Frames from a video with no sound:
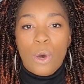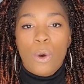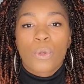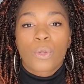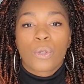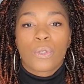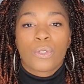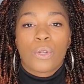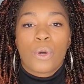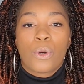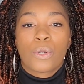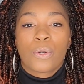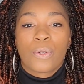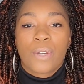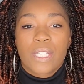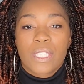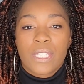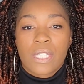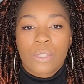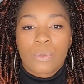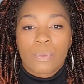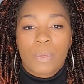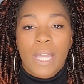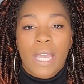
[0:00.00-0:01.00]
older notaries
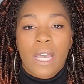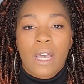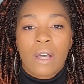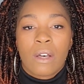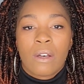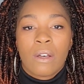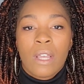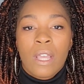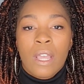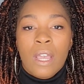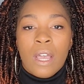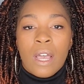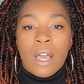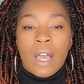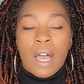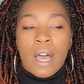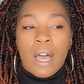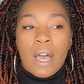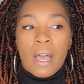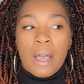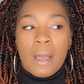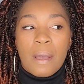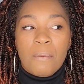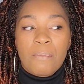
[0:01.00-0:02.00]
as well.
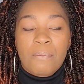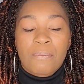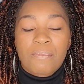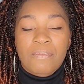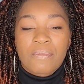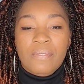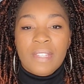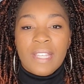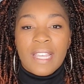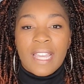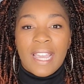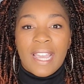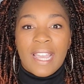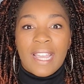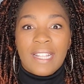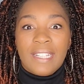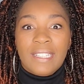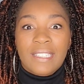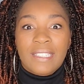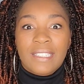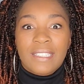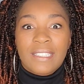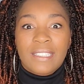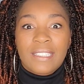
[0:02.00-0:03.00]

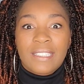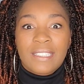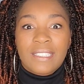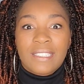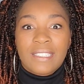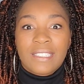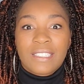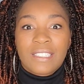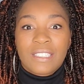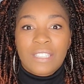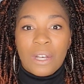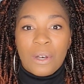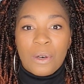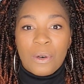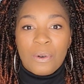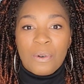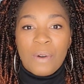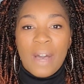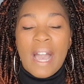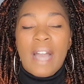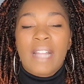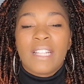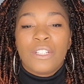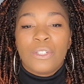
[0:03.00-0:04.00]
And so
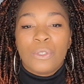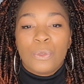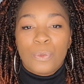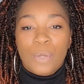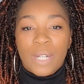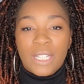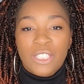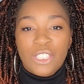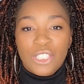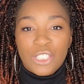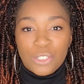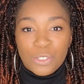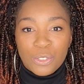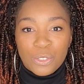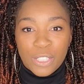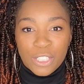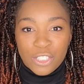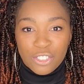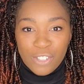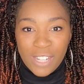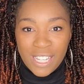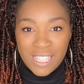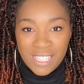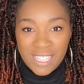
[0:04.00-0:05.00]
I do want to
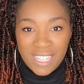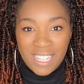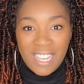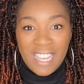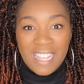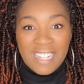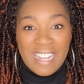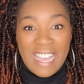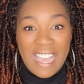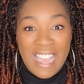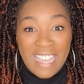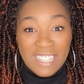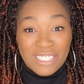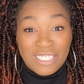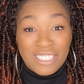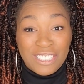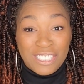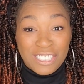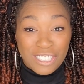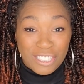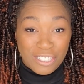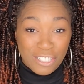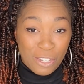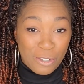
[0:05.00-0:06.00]
address it. And I actually
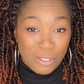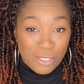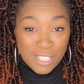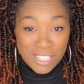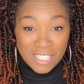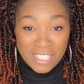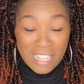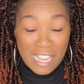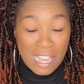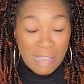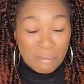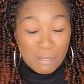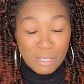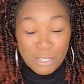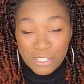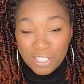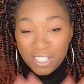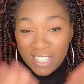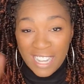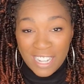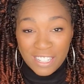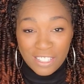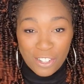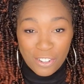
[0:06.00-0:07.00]
took notes this time.
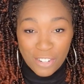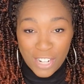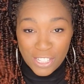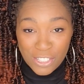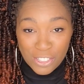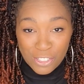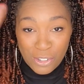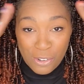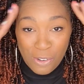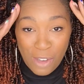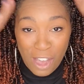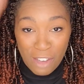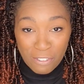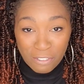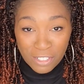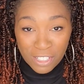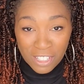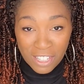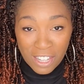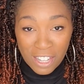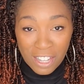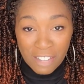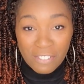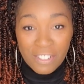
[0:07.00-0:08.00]
Usually I don't, I just go off the
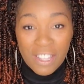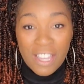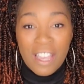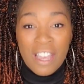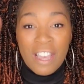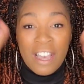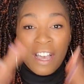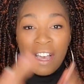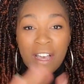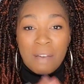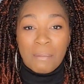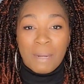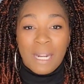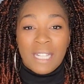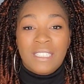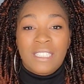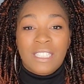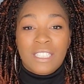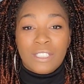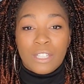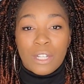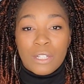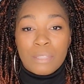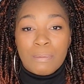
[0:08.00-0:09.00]
cuff. But I
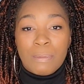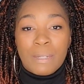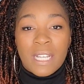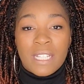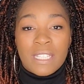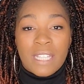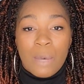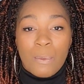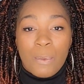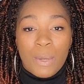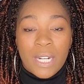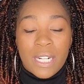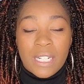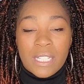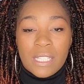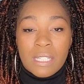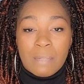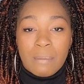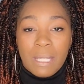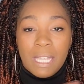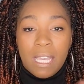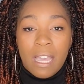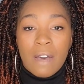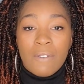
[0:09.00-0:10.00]
took notes because I wanted it to
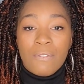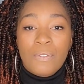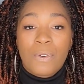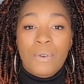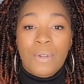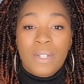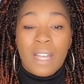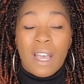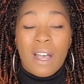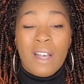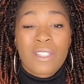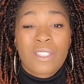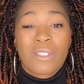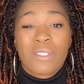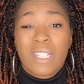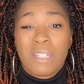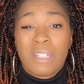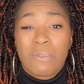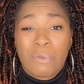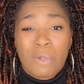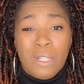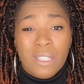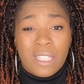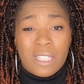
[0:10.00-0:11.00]
be helpful, and I also
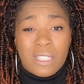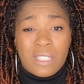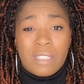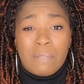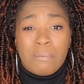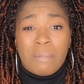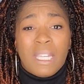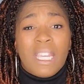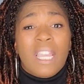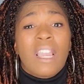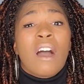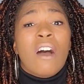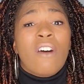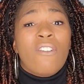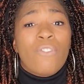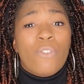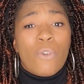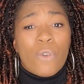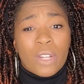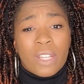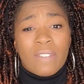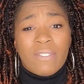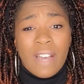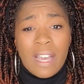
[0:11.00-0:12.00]
didn't want this to be a
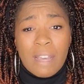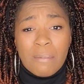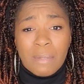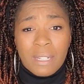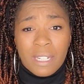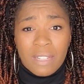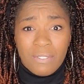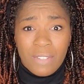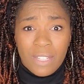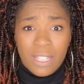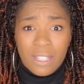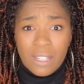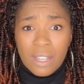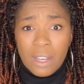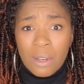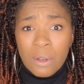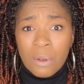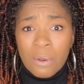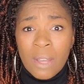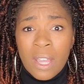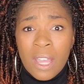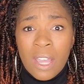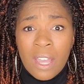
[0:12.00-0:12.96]
45-minute video